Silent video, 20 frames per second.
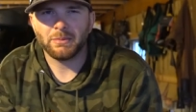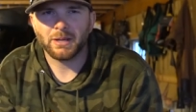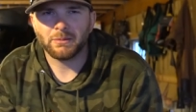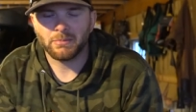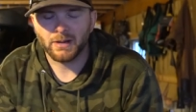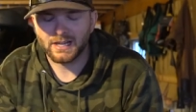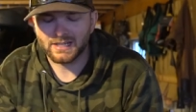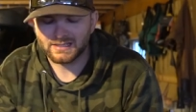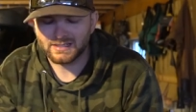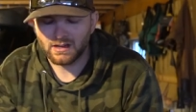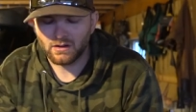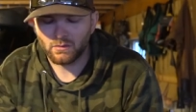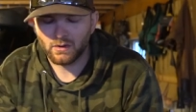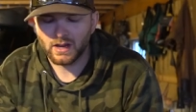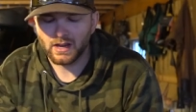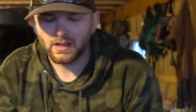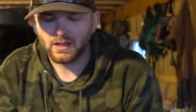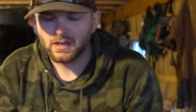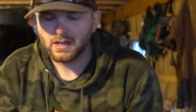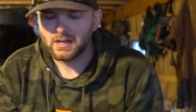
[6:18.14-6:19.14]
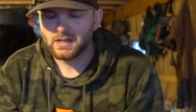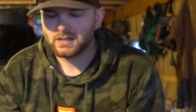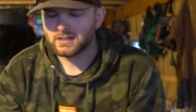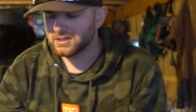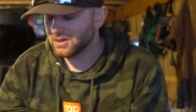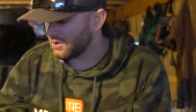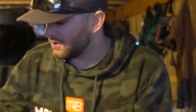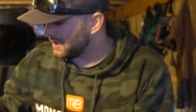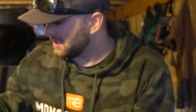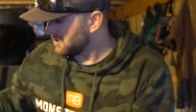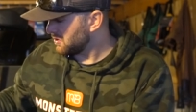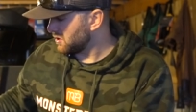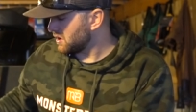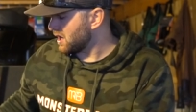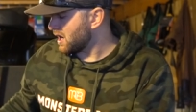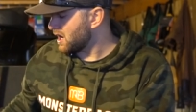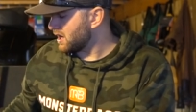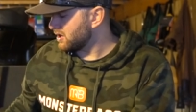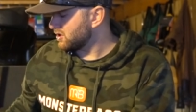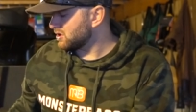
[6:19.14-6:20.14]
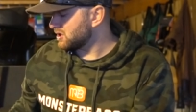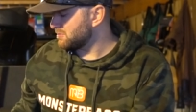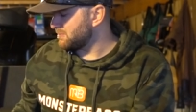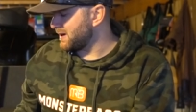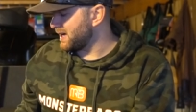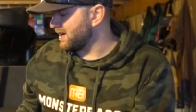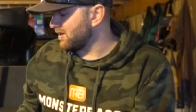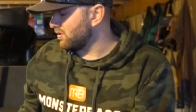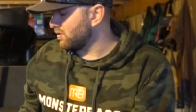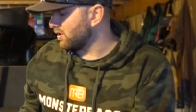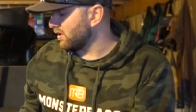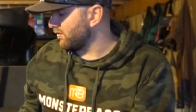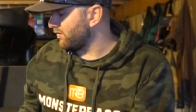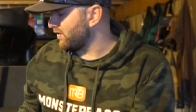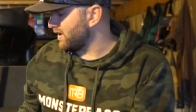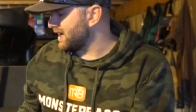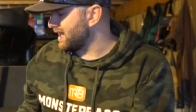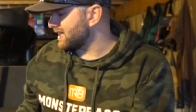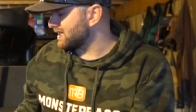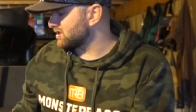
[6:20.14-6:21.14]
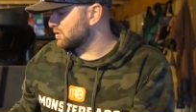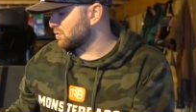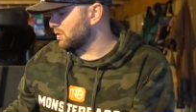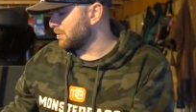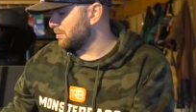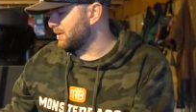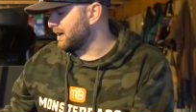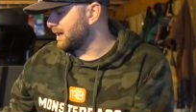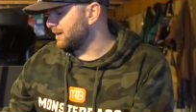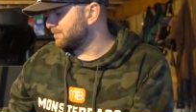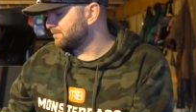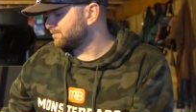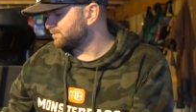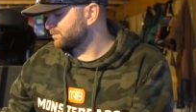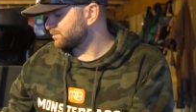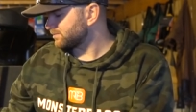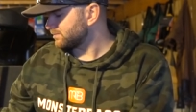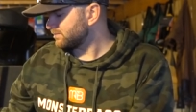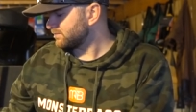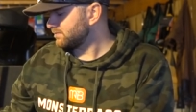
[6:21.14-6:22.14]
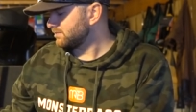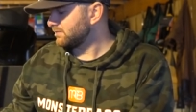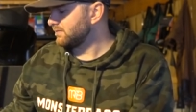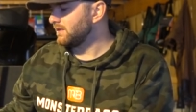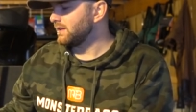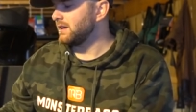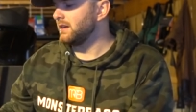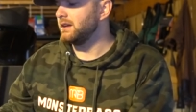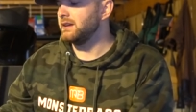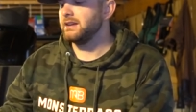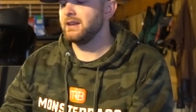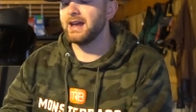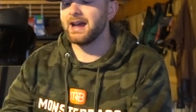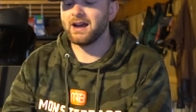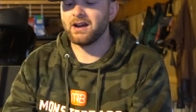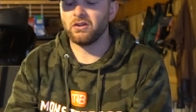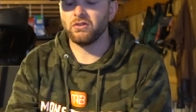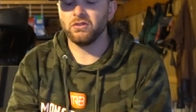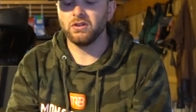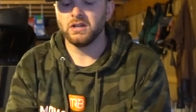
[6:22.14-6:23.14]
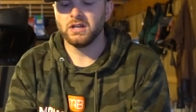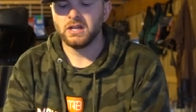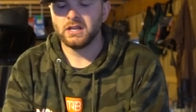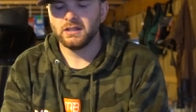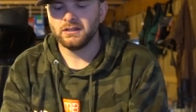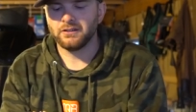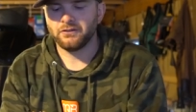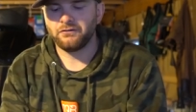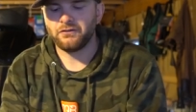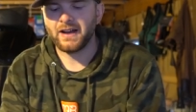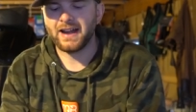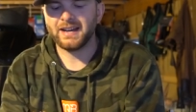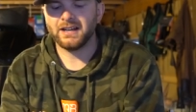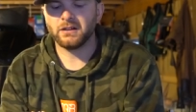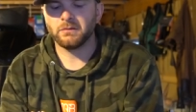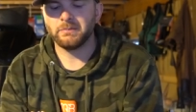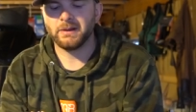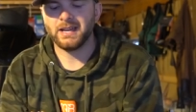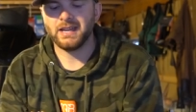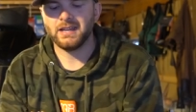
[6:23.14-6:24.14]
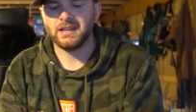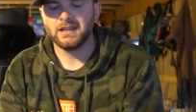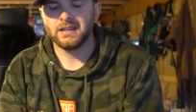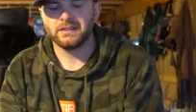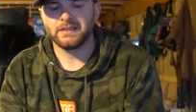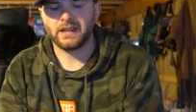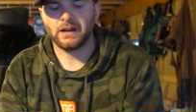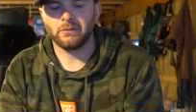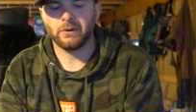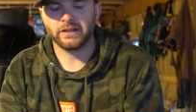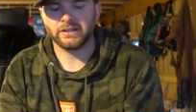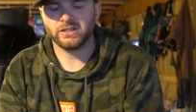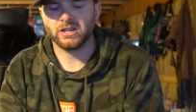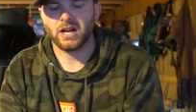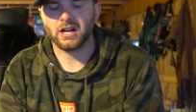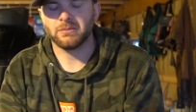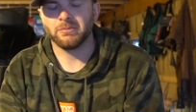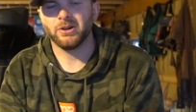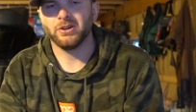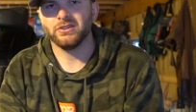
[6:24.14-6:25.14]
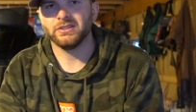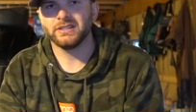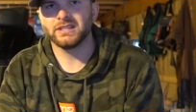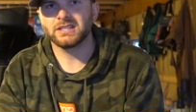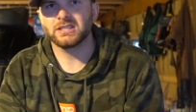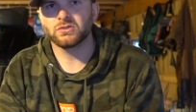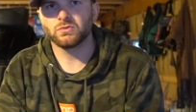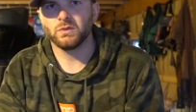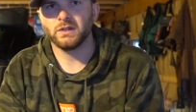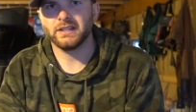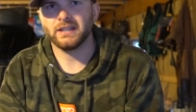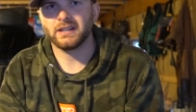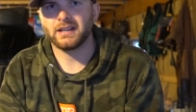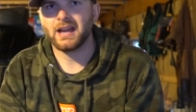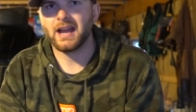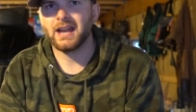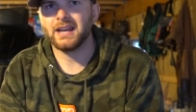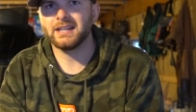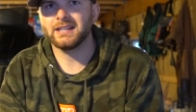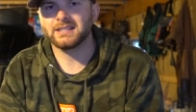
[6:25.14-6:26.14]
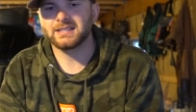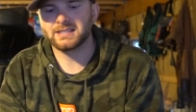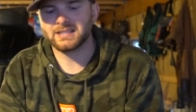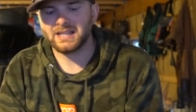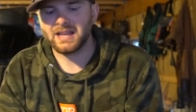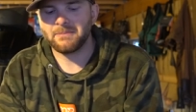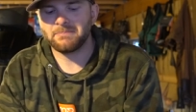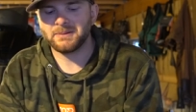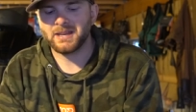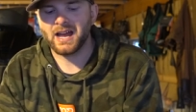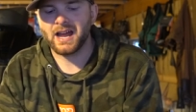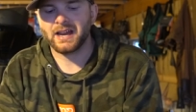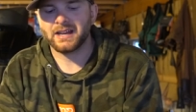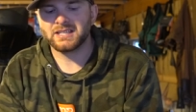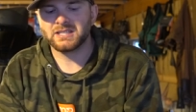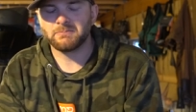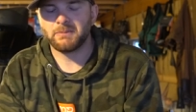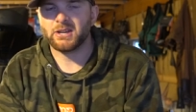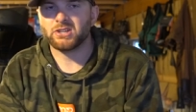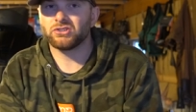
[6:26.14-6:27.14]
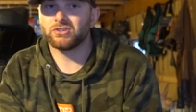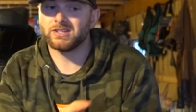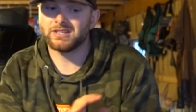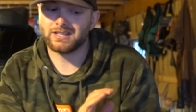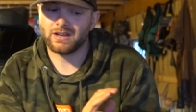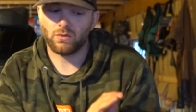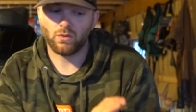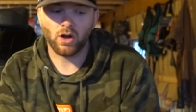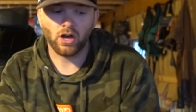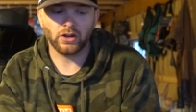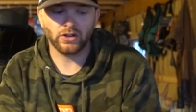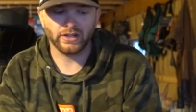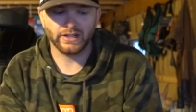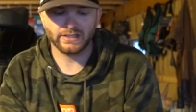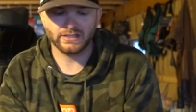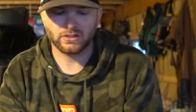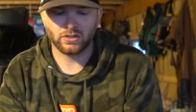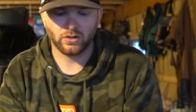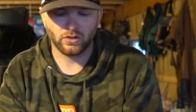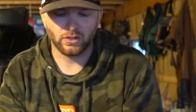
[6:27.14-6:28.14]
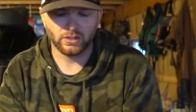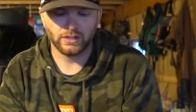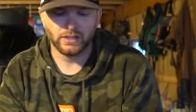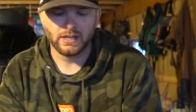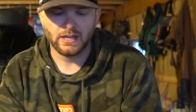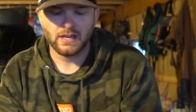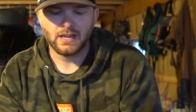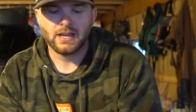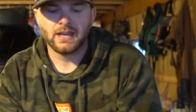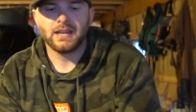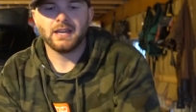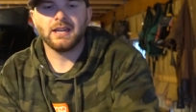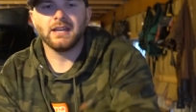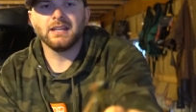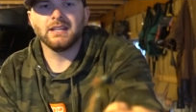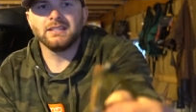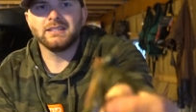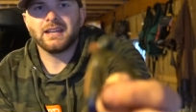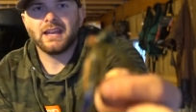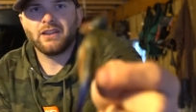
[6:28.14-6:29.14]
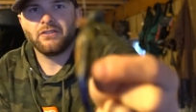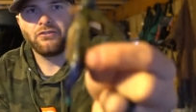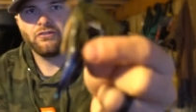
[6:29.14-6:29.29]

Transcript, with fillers: of big bites that way. So either an underspin or a finesse swim bait. Now, the final bait that I want to talk about, and this is one that kind of gets slept on, especially as that water gets cold, is a